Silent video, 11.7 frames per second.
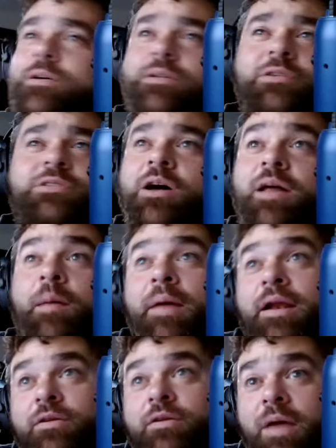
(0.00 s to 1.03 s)

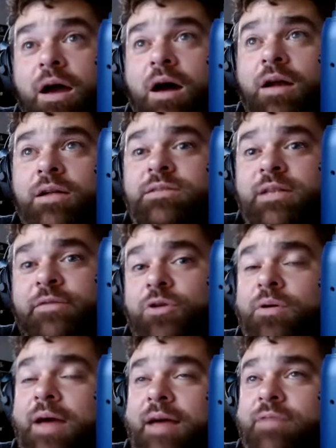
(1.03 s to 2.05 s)
to be honest, if
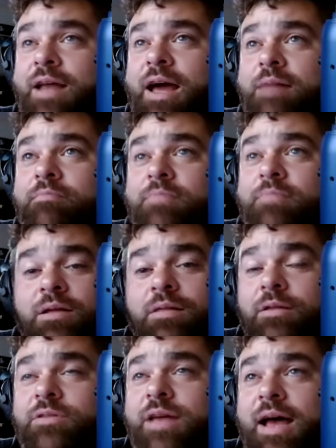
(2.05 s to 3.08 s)
you have time,
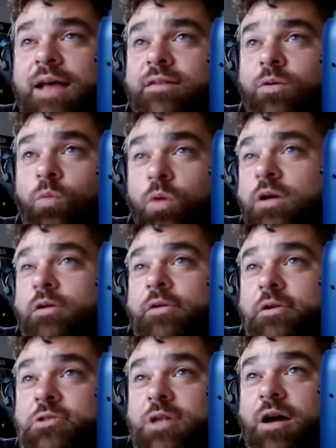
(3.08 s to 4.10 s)
those guys can work on
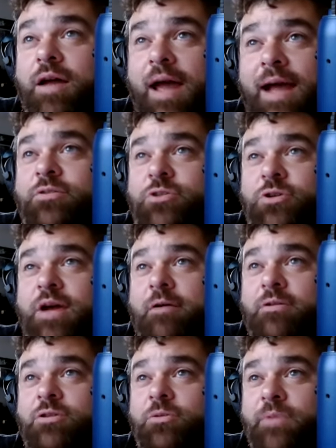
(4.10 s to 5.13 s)
your shock at the track
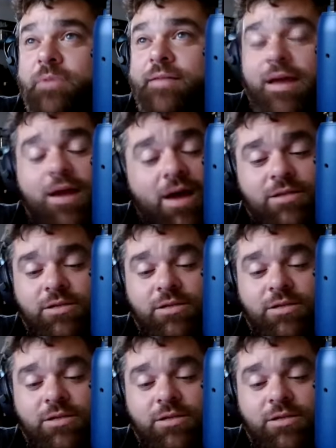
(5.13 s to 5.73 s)
with the rig they got.